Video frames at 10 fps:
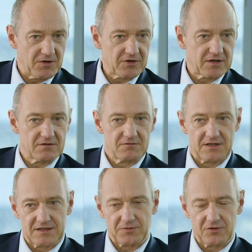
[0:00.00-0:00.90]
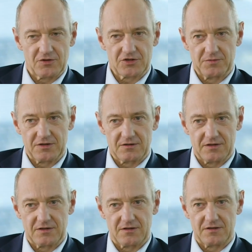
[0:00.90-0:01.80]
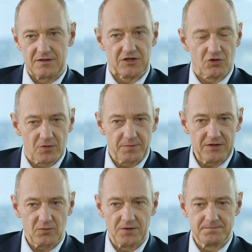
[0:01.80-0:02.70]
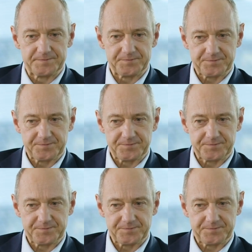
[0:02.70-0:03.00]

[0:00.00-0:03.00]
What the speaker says: American entrepreneurship and a European one?